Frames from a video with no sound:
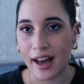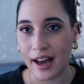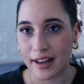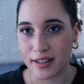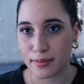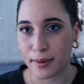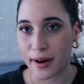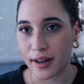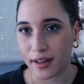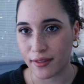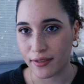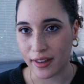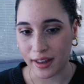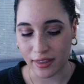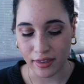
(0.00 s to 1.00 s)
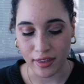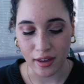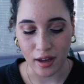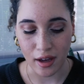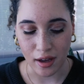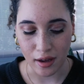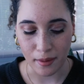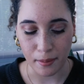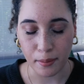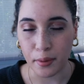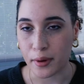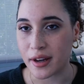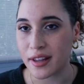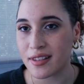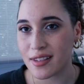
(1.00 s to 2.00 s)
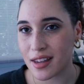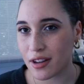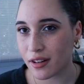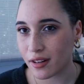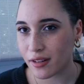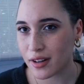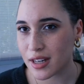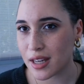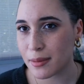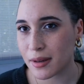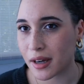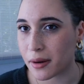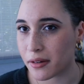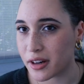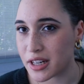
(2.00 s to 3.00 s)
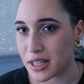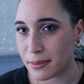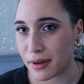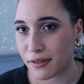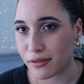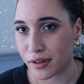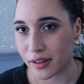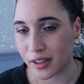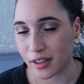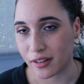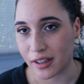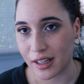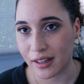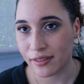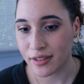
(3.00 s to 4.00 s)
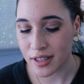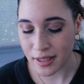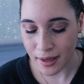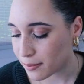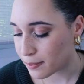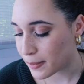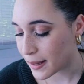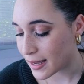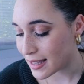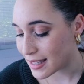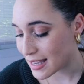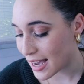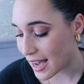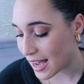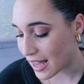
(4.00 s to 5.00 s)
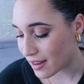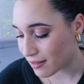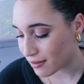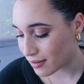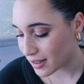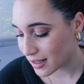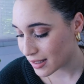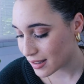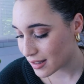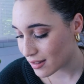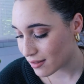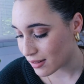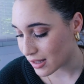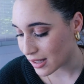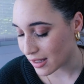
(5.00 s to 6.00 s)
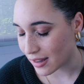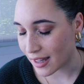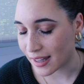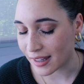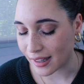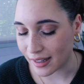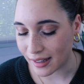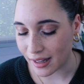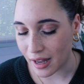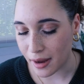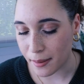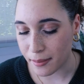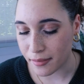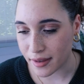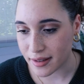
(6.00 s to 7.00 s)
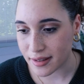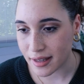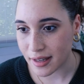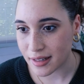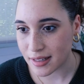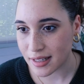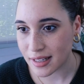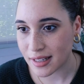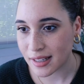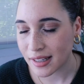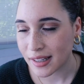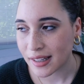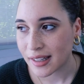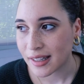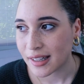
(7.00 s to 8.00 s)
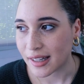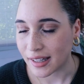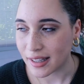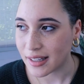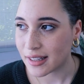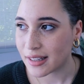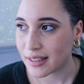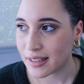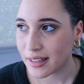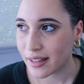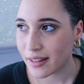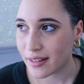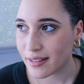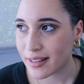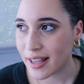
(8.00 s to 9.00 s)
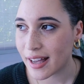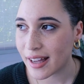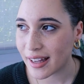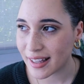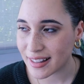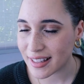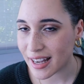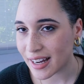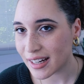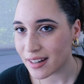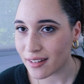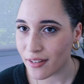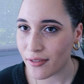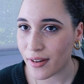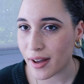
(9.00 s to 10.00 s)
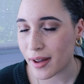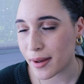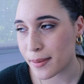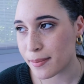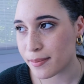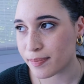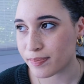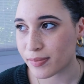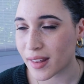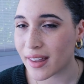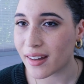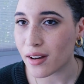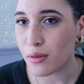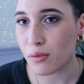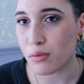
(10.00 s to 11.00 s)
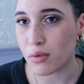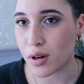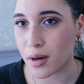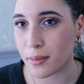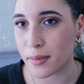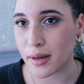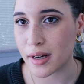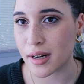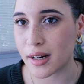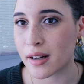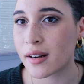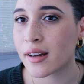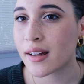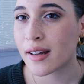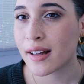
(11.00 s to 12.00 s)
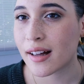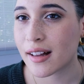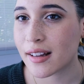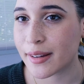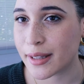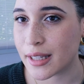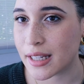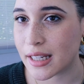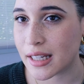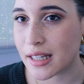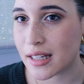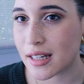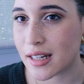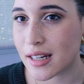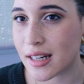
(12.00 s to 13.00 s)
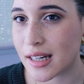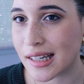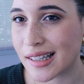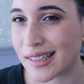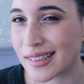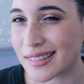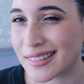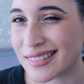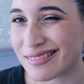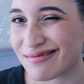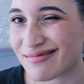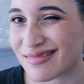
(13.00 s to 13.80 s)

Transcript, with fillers: as part of like the points that you could redeem. You can redeem it for little gifts. But yeah, I really, really like it. Um, the scent is, it's kind of um, like a warmer, clean,